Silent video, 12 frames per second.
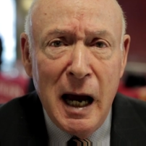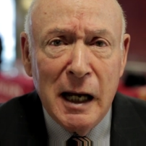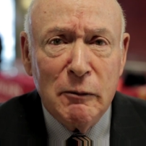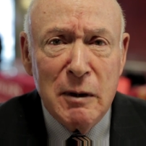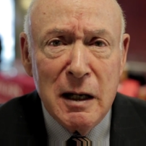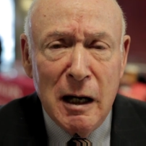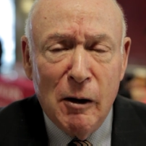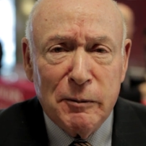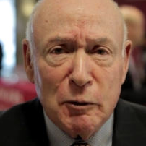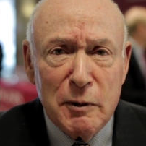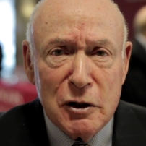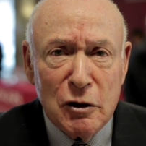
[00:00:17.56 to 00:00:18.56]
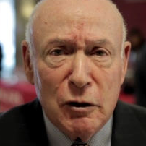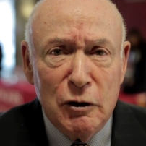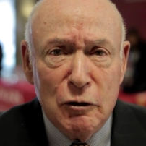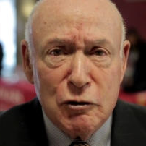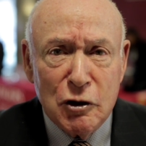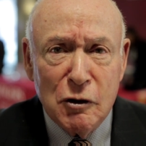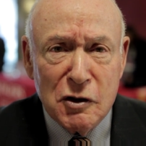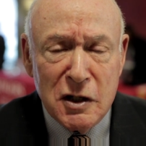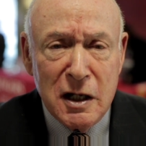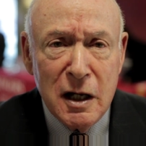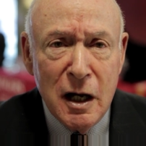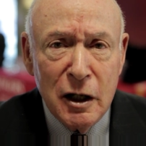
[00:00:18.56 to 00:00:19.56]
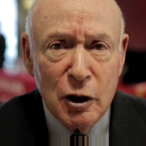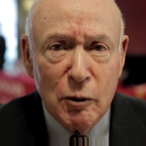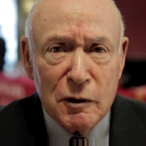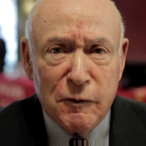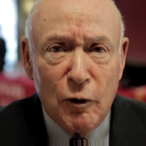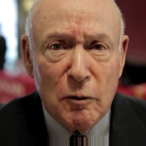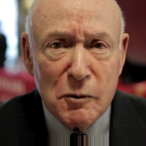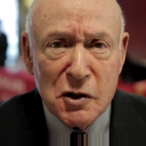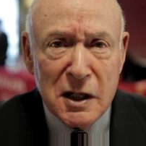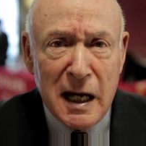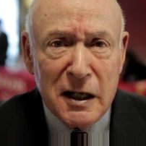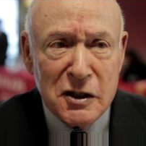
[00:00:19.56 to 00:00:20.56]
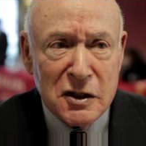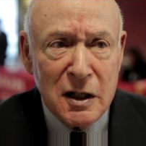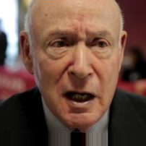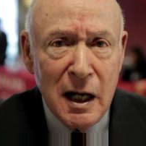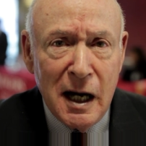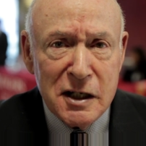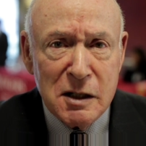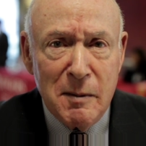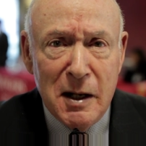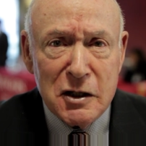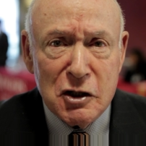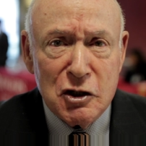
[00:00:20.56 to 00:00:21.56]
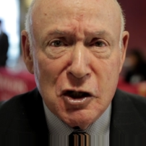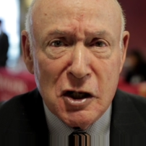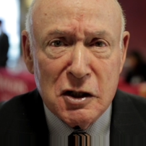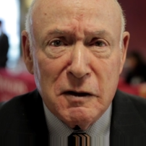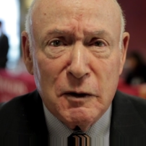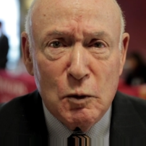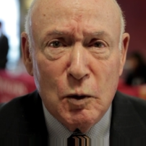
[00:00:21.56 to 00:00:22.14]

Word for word: how do we help to return New Jersey to its former status as the medicine chest of the